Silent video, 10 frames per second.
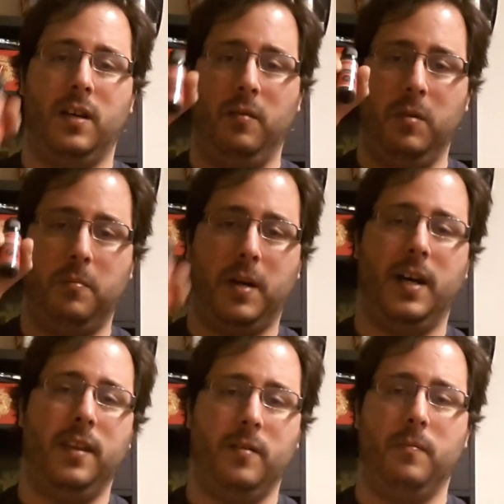I would
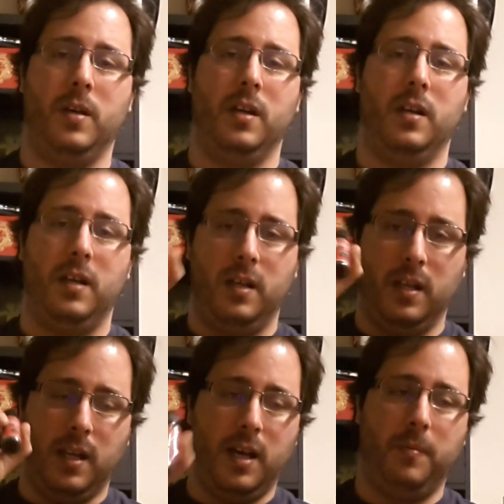buy them.
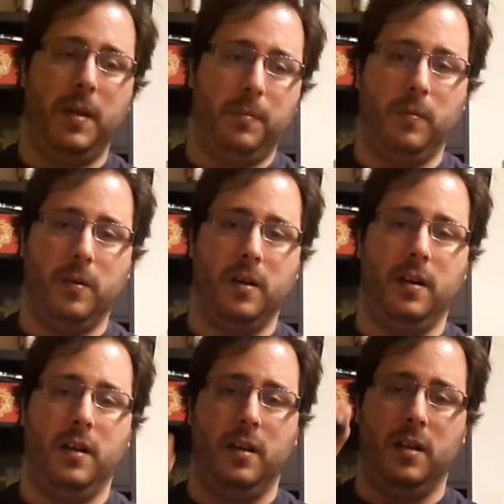A lot of people would.